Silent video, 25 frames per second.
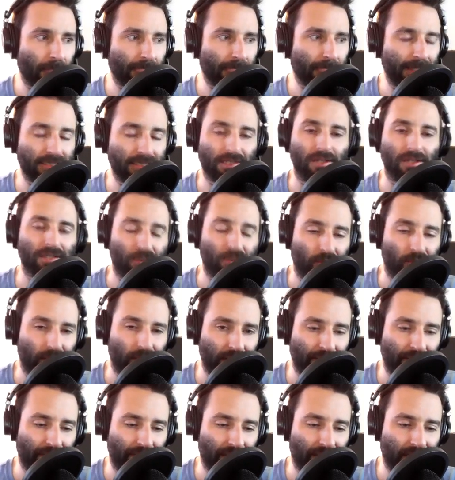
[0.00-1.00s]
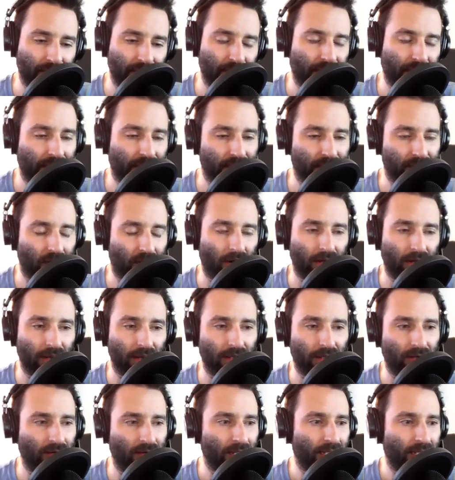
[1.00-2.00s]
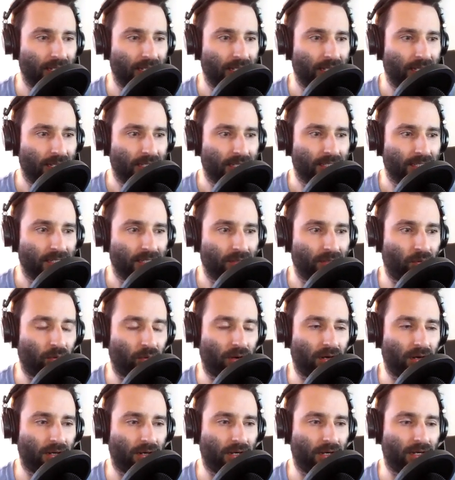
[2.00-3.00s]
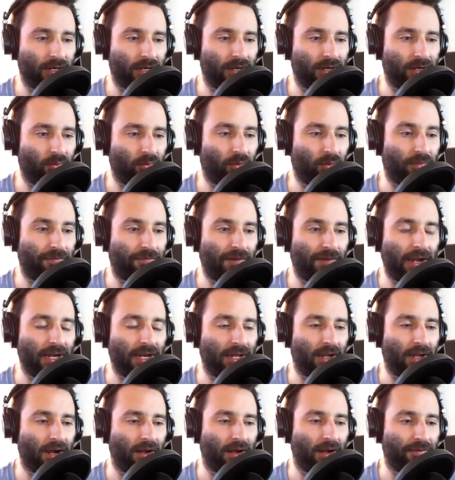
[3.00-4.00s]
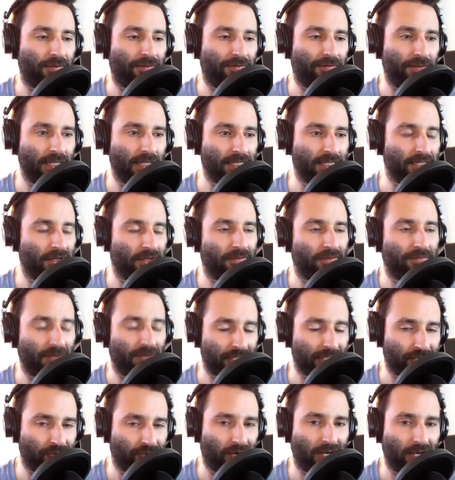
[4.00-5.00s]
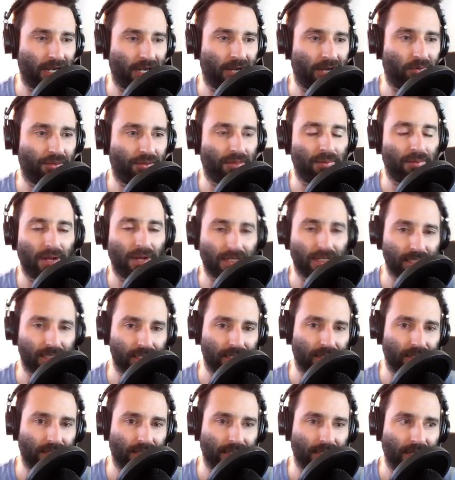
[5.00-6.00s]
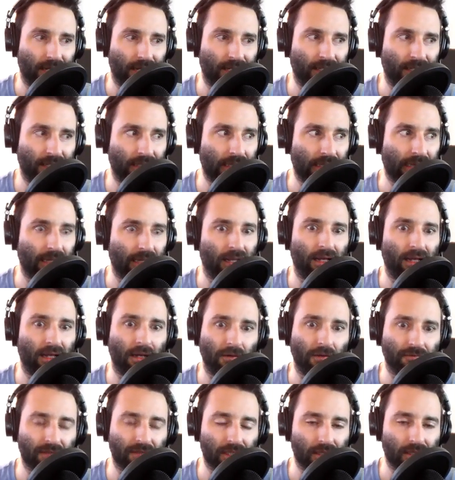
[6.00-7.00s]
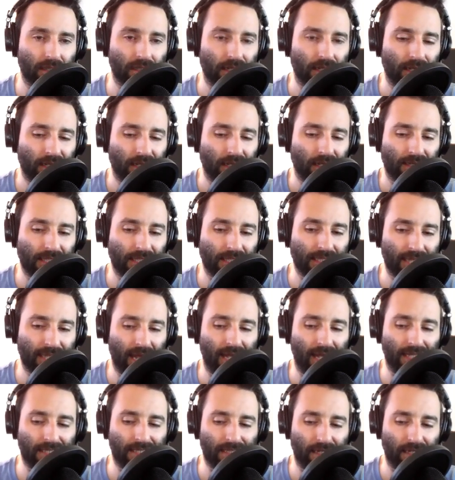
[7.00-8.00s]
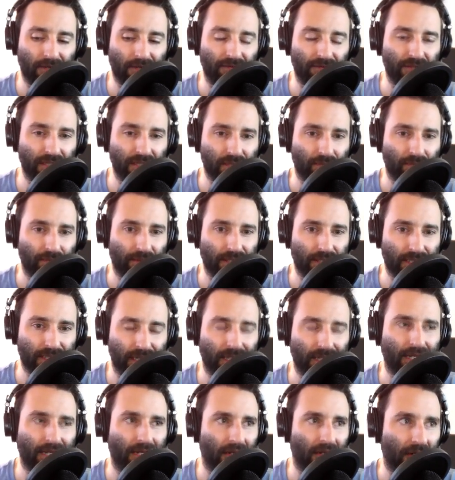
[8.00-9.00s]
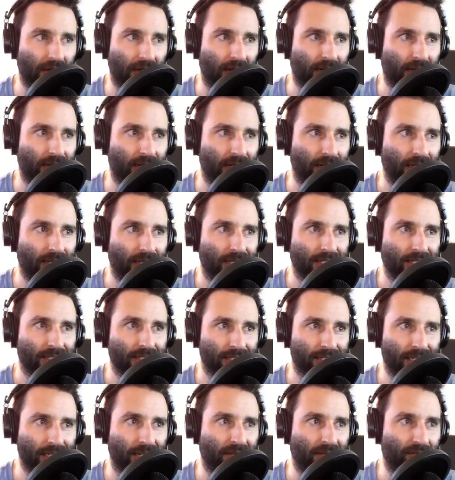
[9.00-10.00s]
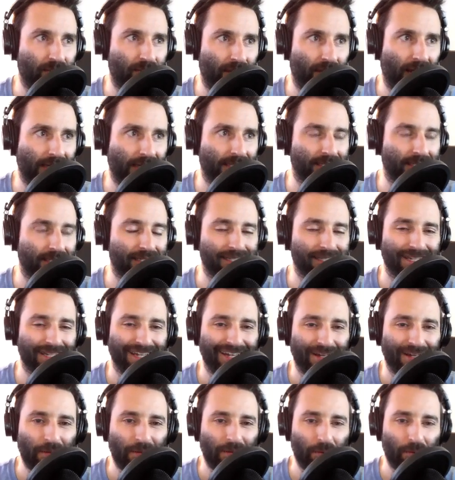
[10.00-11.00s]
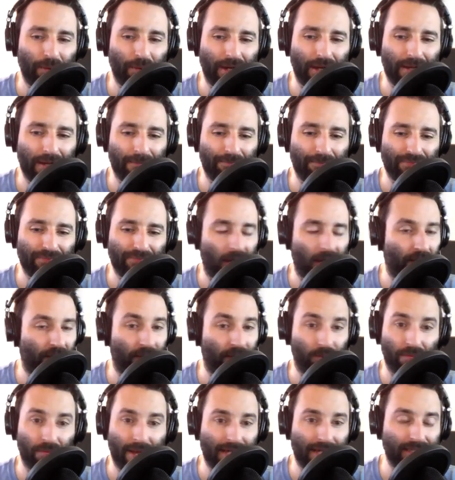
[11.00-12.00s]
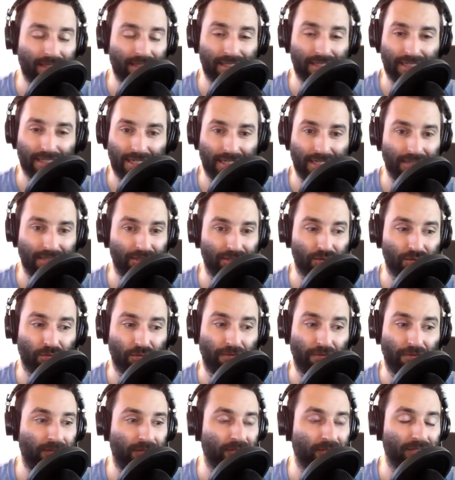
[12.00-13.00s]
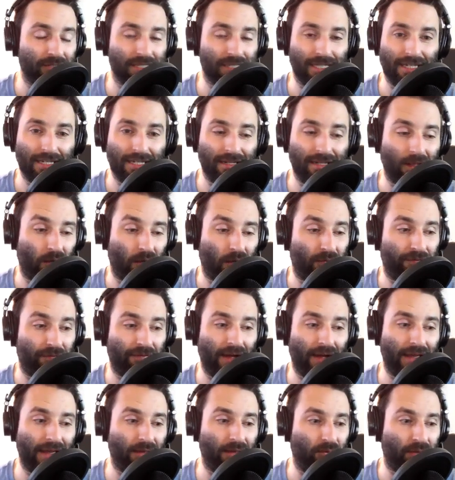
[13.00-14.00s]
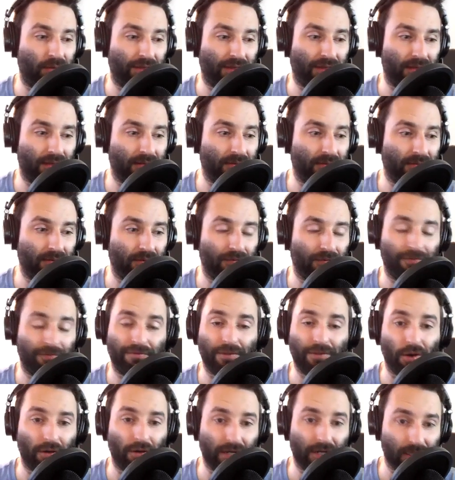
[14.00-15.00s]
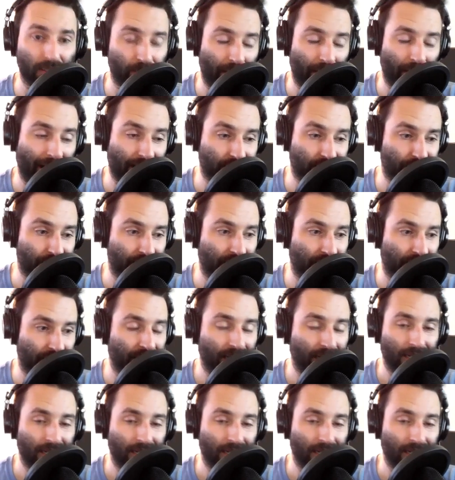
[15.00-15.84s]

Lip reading: It's also really funny because Arlo, we're fighting off his ear infection right now with amoxicillin, and he loves the taste of this particular set of meds. But other meds he just refused to eat. He'll fight with a furious passion.